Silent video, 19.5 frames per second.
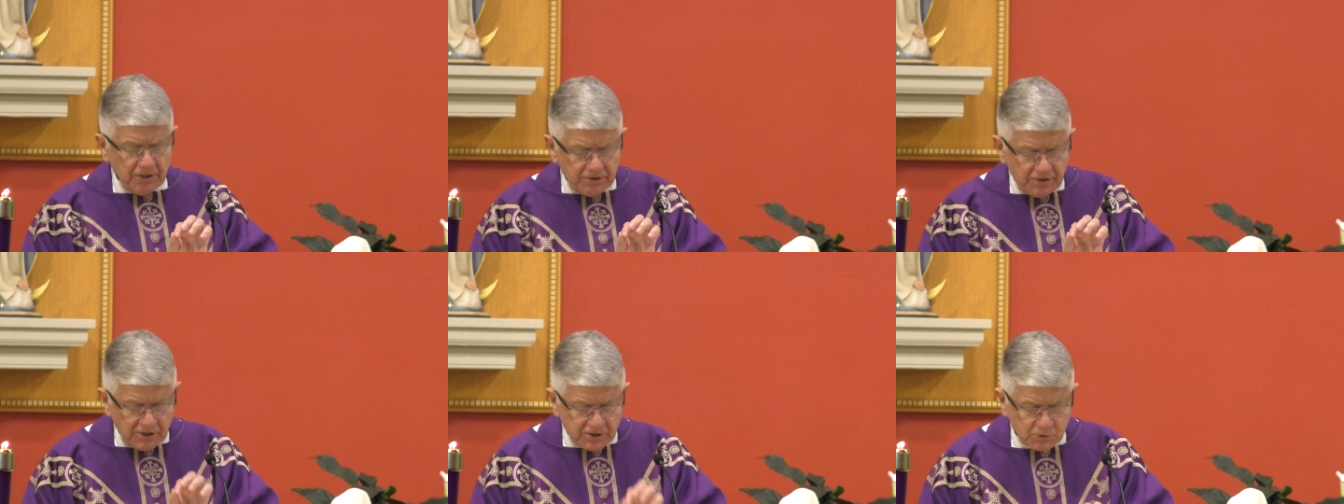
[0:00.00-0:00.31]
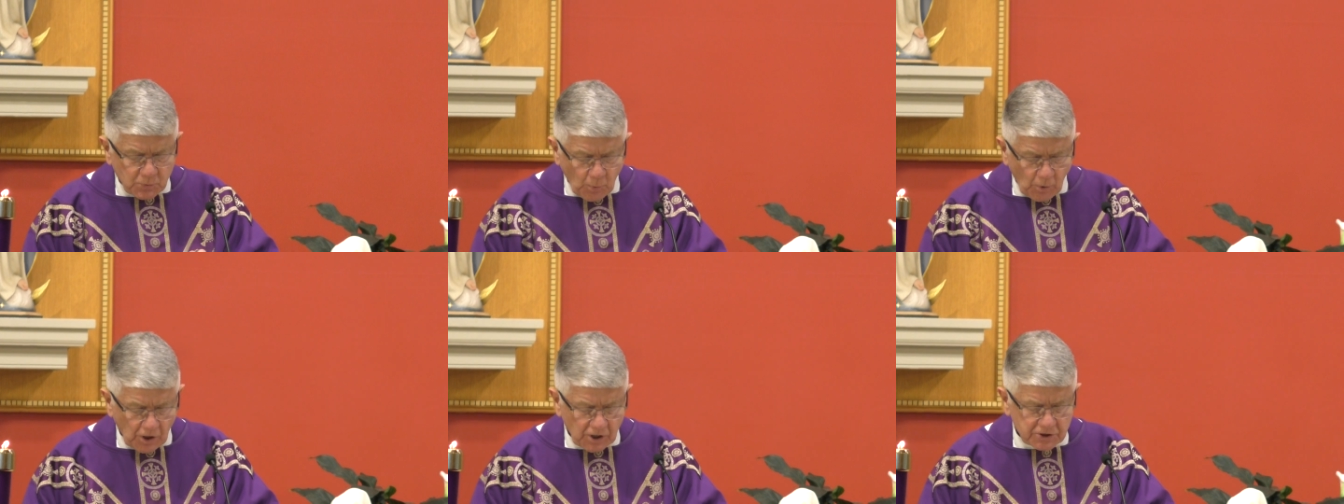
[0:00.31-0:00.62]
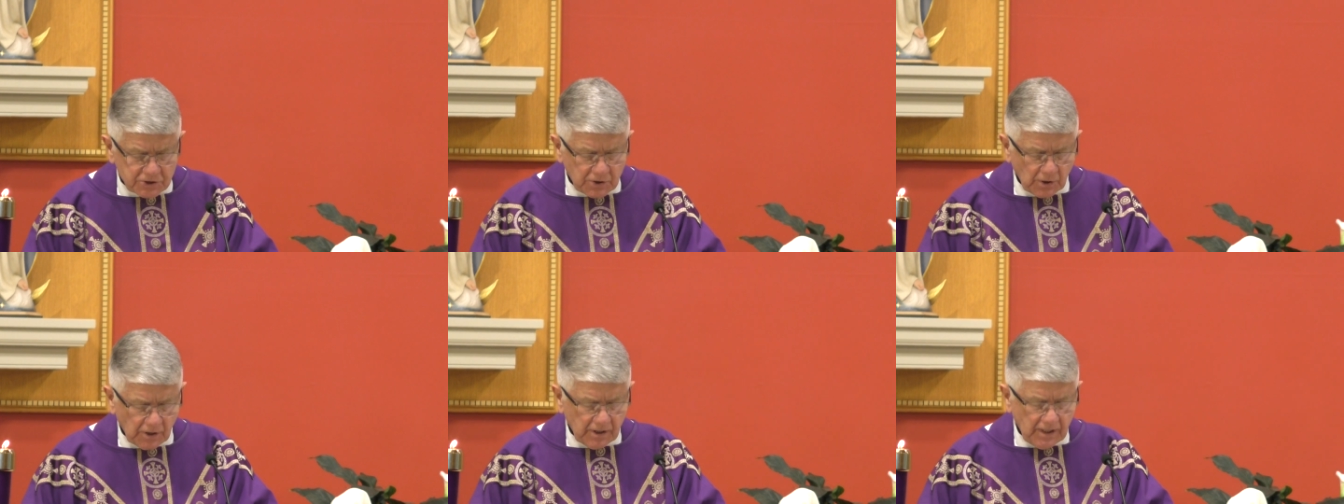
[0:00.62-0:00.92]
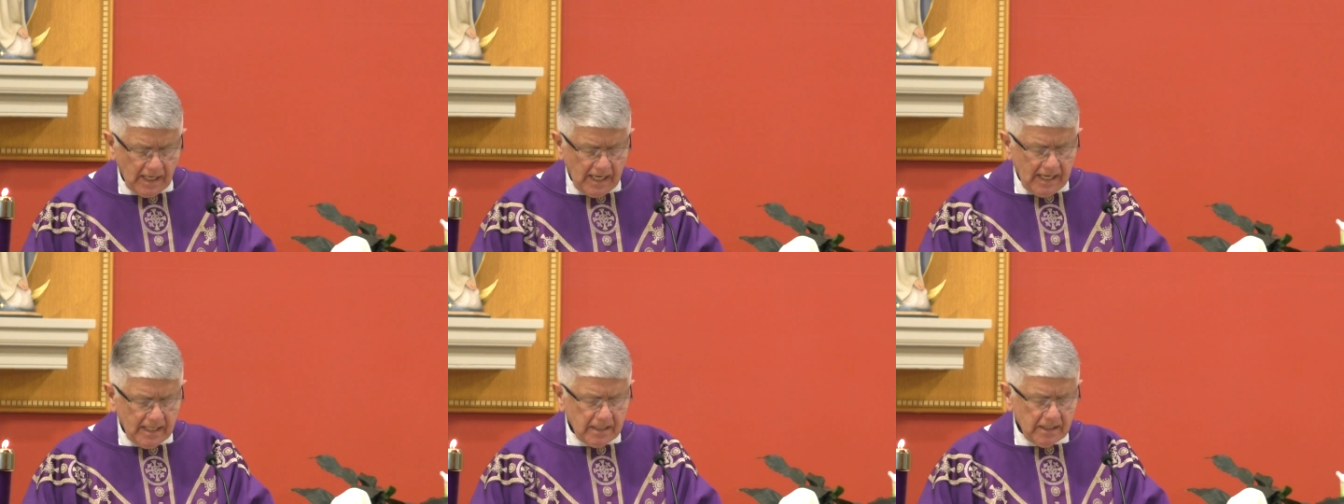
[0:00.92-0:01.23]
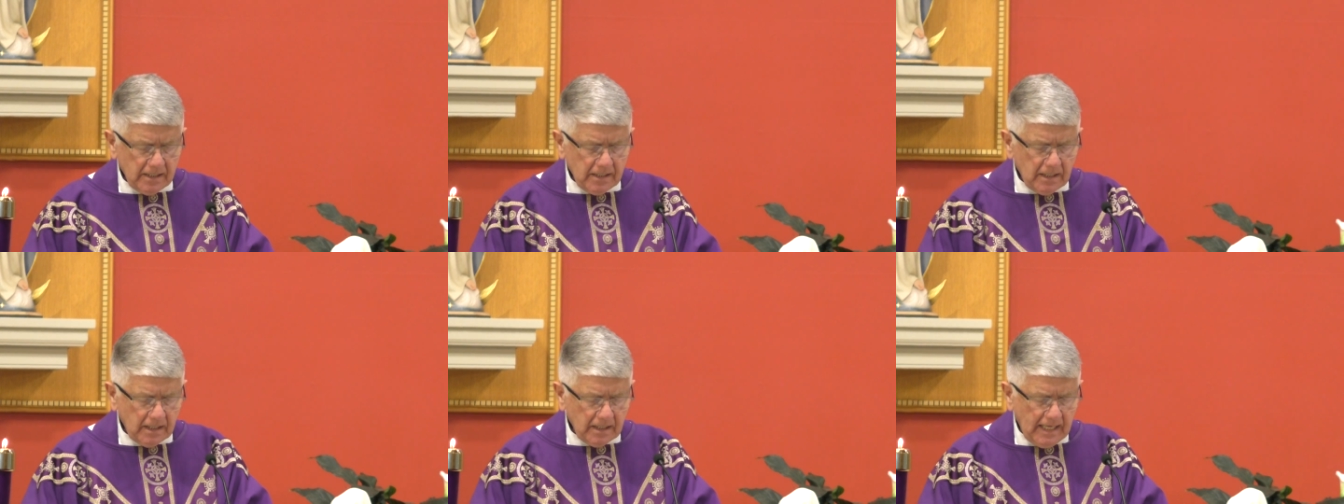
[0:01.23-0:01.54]
These words are
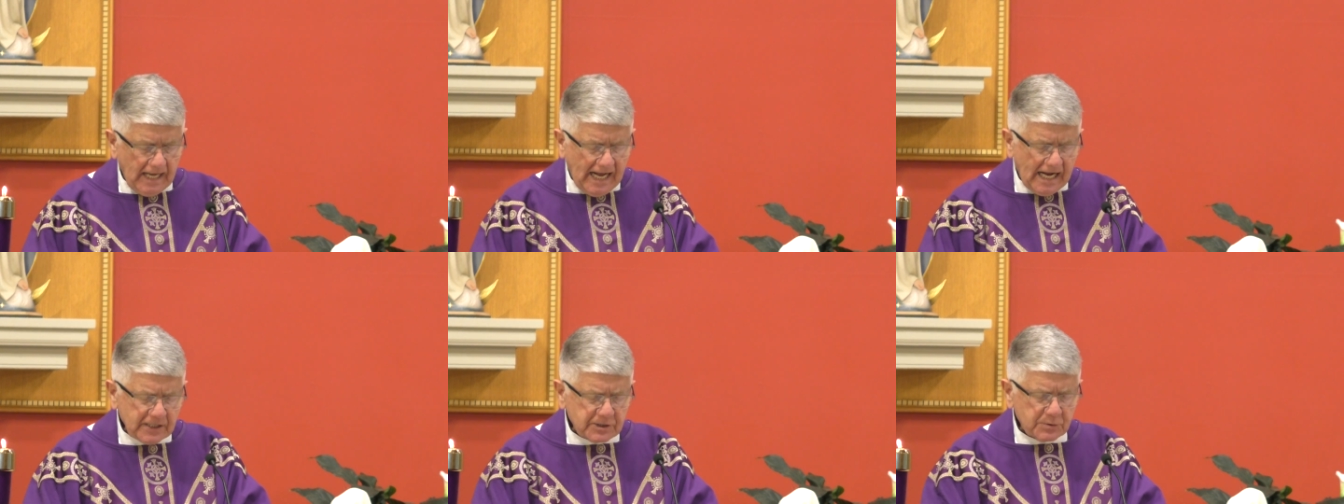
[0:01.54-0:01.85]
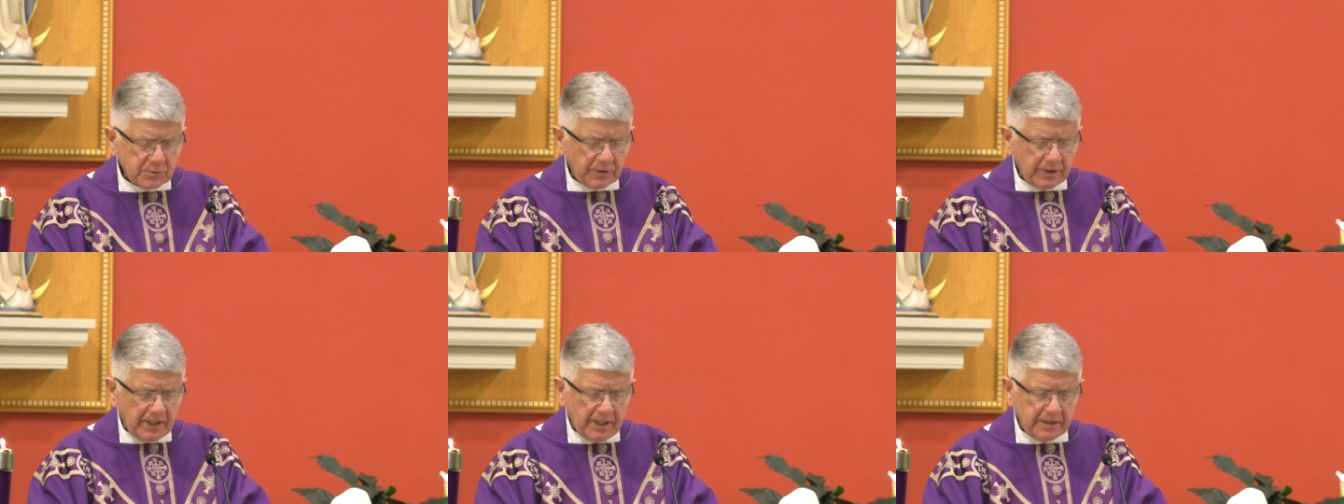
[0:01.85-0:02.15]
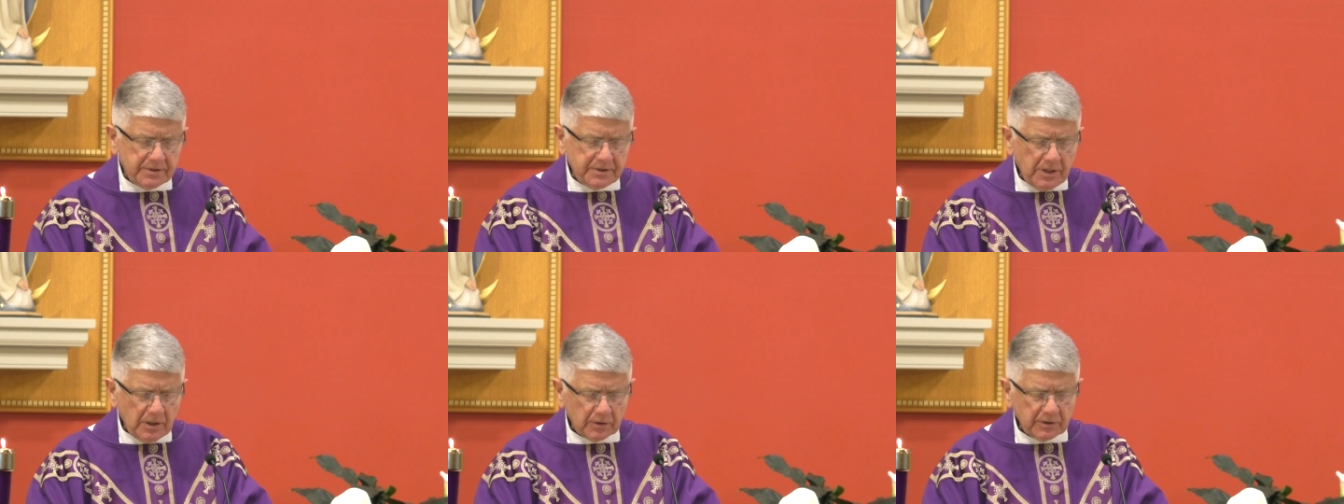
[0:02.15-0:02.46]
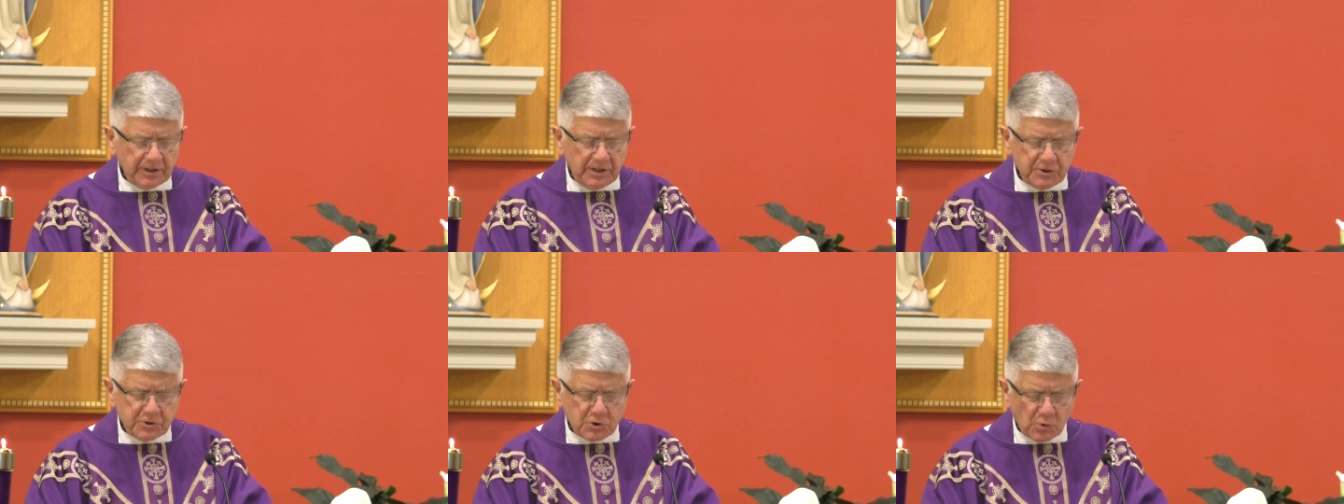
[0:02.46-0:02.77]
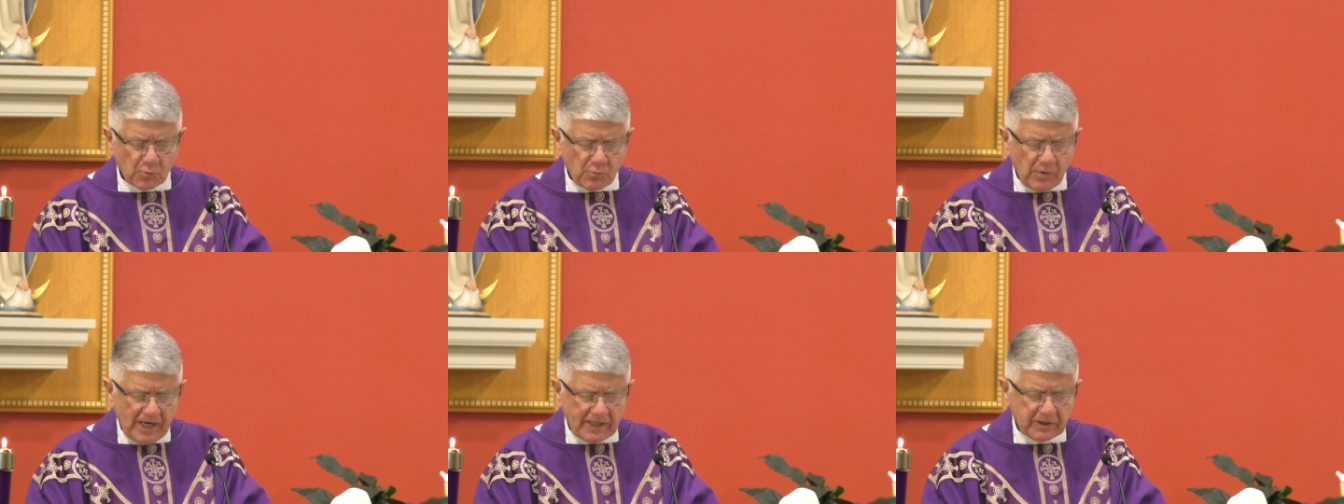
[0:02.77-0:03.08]
actually a nearly
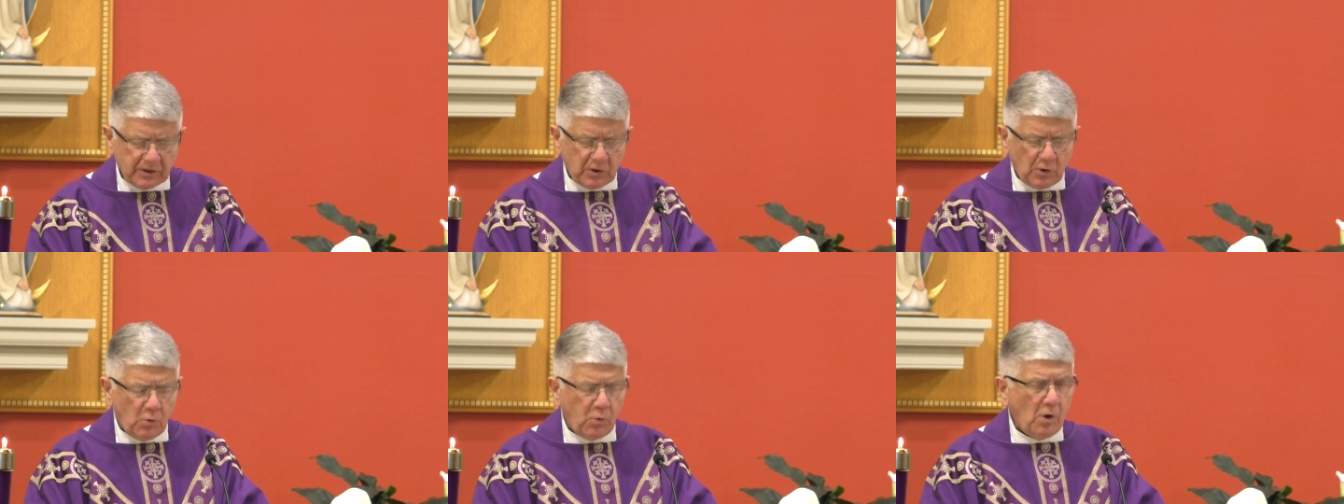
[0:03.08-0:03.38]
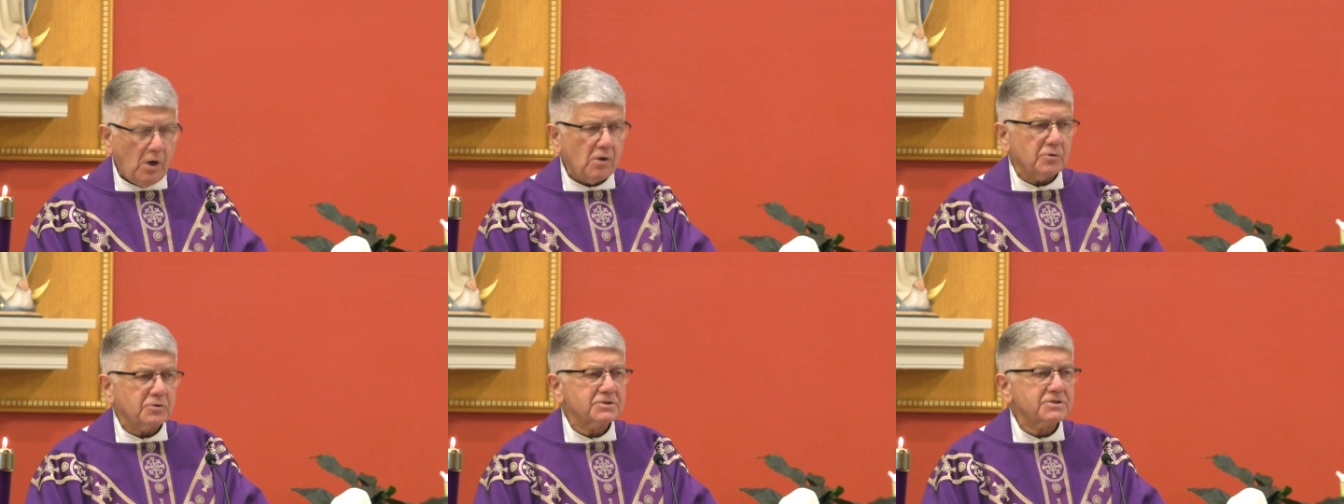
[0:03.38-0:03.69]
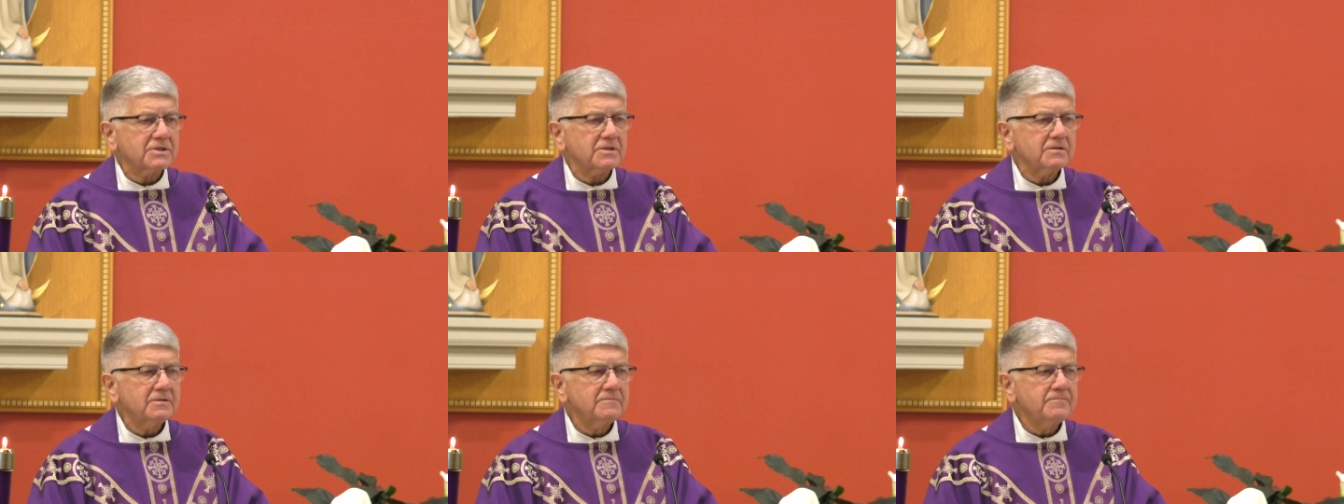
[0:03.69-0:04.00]
direct quote